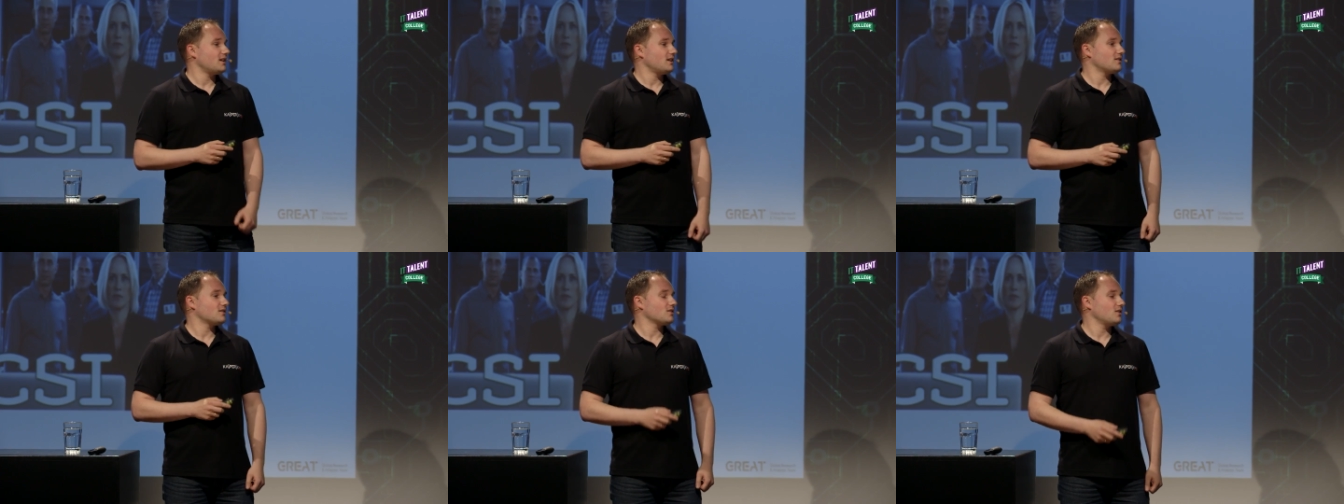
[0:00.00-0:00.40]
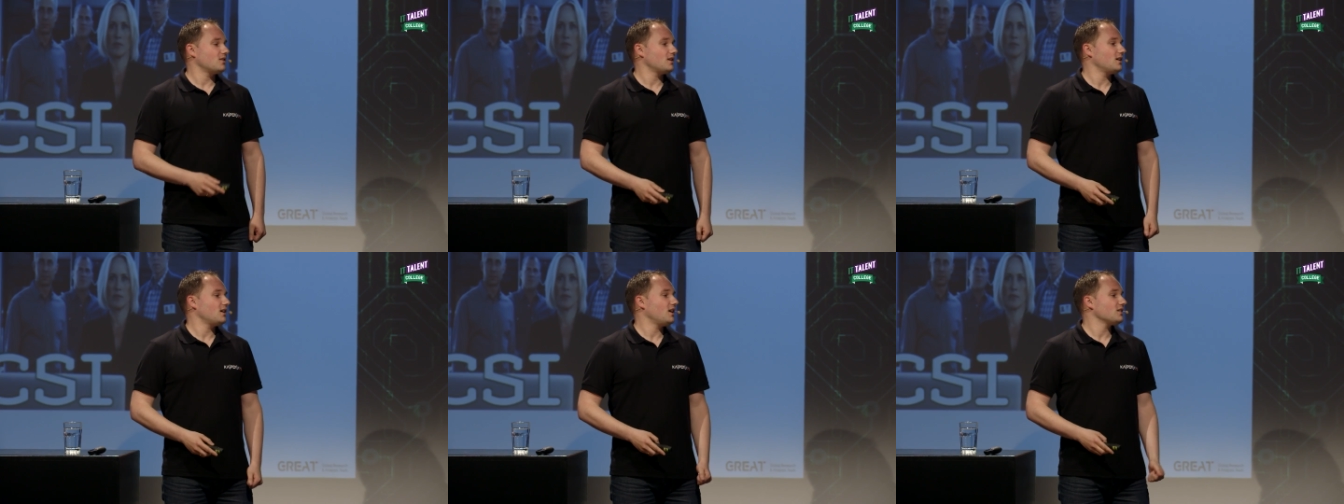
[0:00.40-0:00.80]
it. So
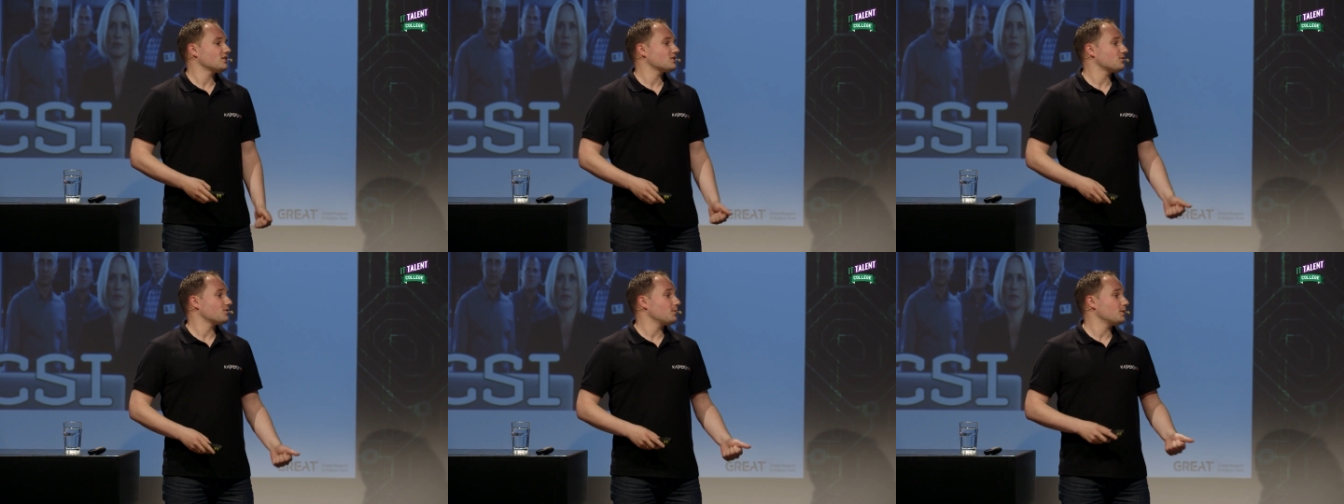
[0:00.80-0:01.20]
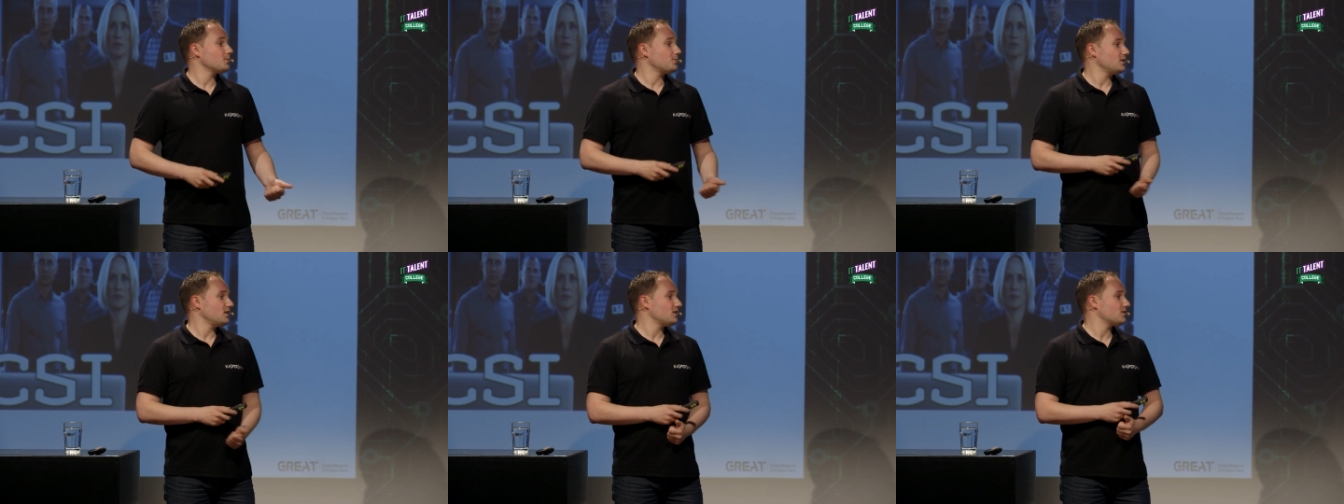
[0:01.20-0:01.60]
they asked from the
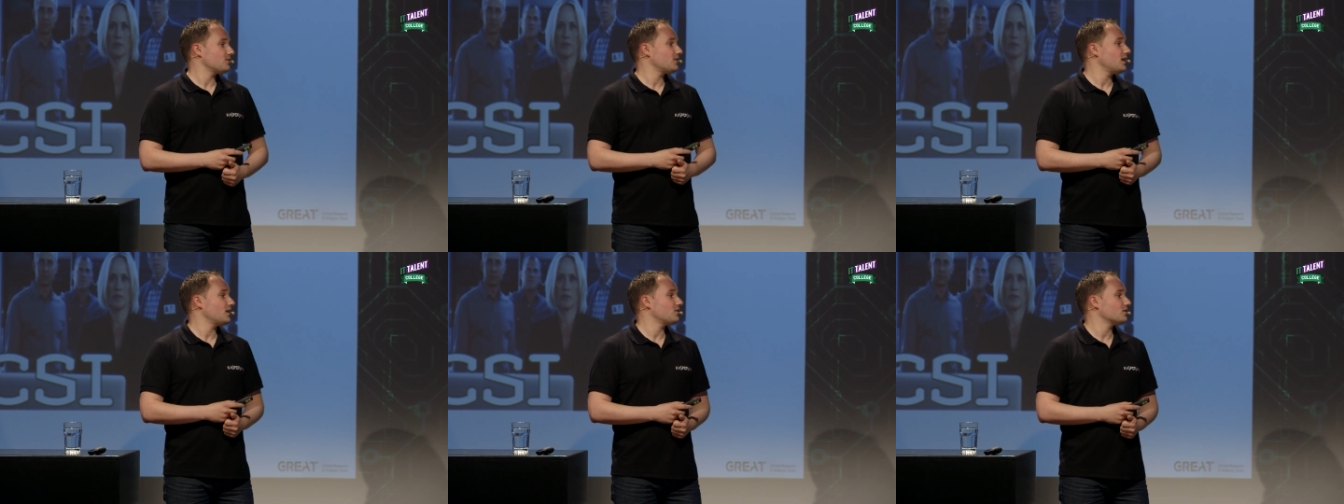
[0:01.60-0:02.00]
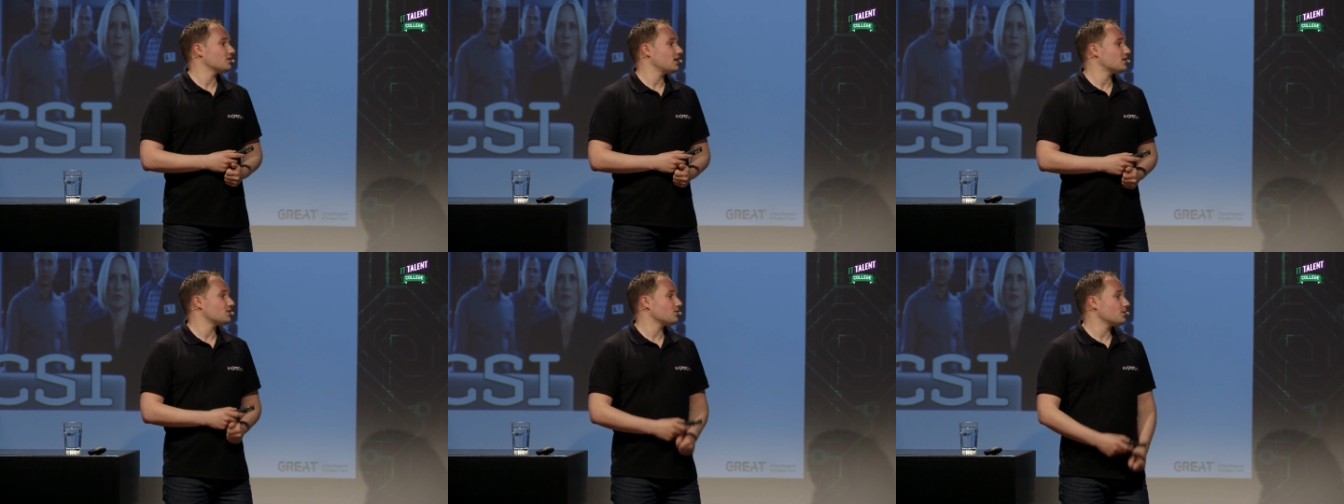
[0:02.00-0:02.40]
police if they could
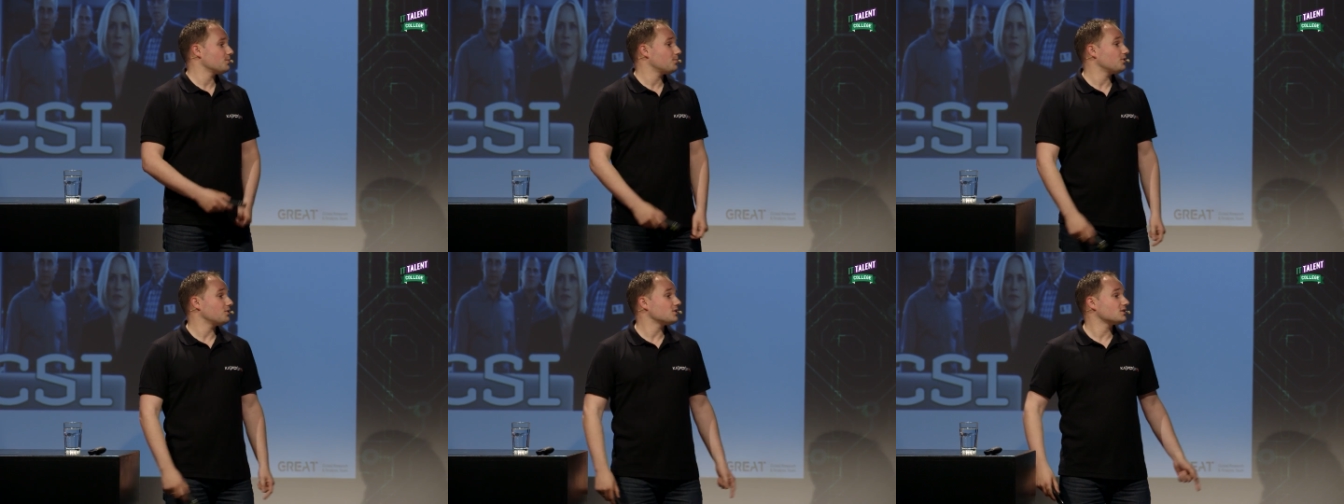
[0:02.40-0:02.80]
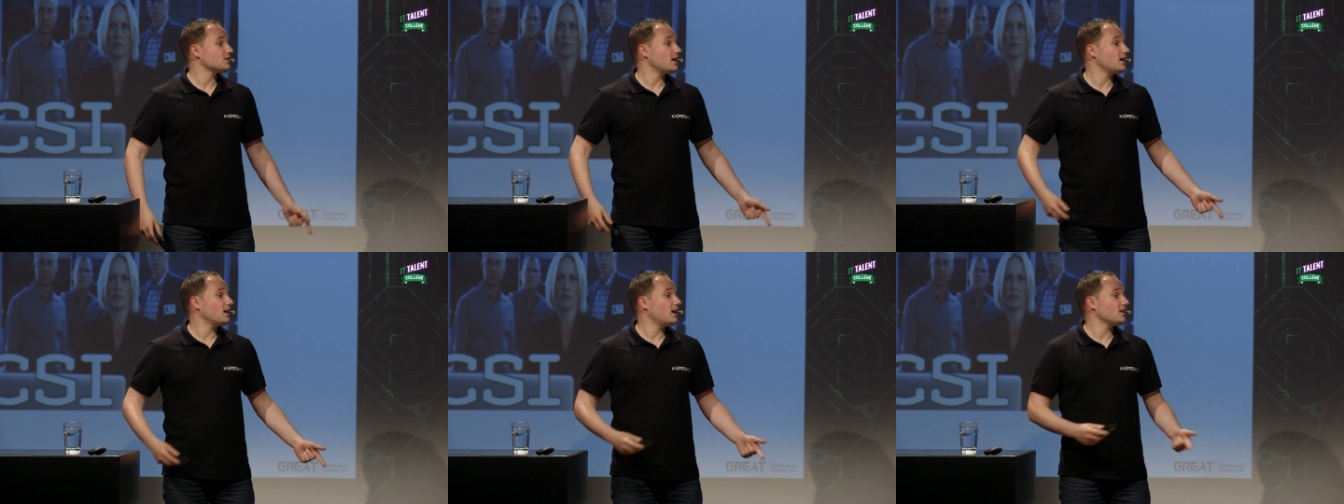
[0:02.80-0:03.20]
get the report,
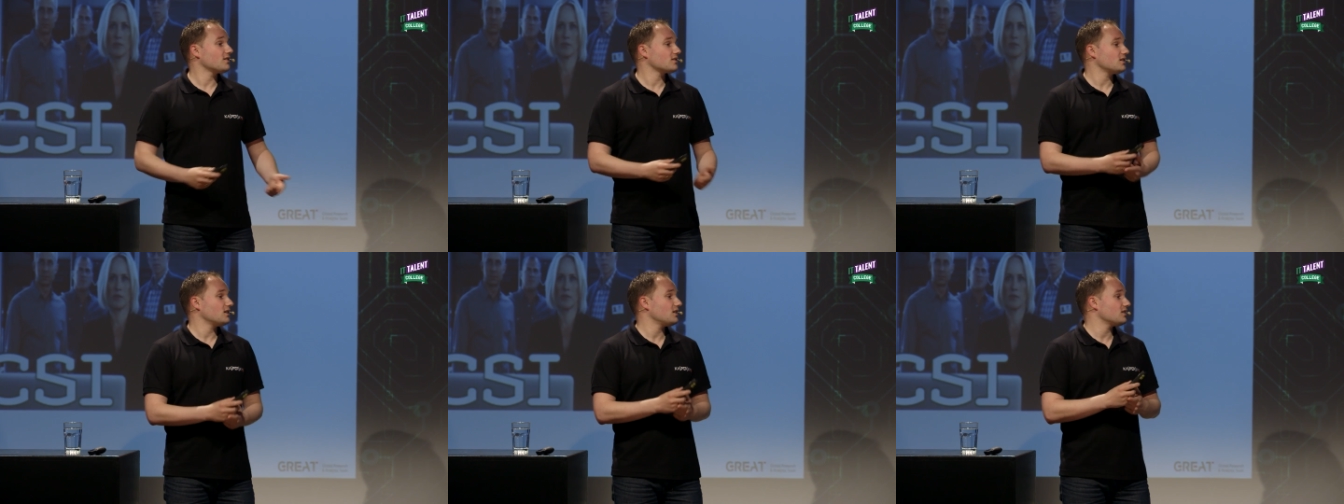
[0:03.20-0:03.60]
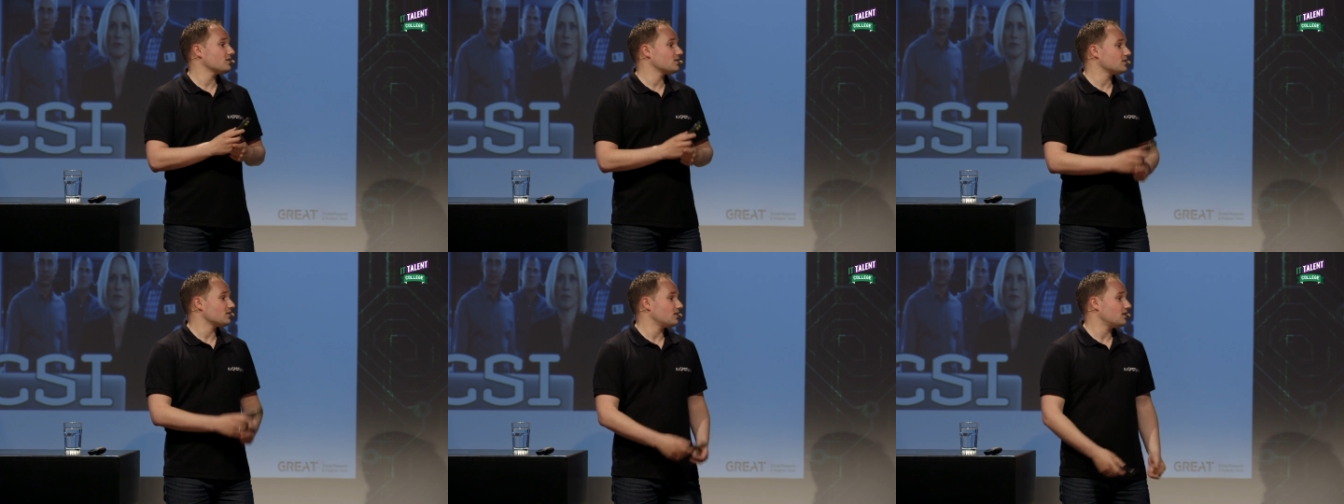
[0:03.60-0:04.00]
they asked
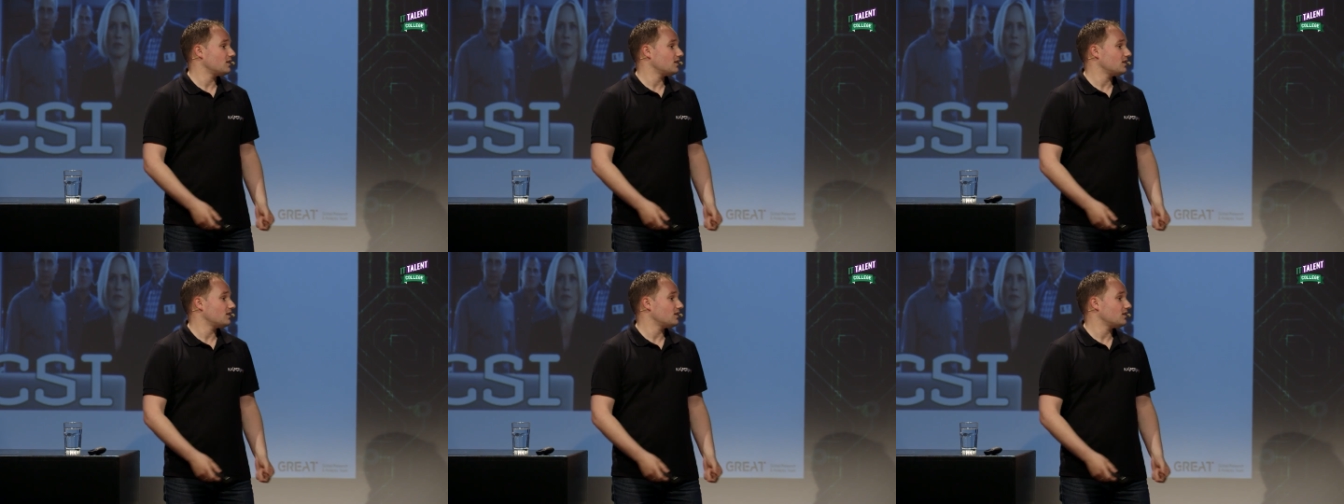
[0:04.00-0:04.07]
us,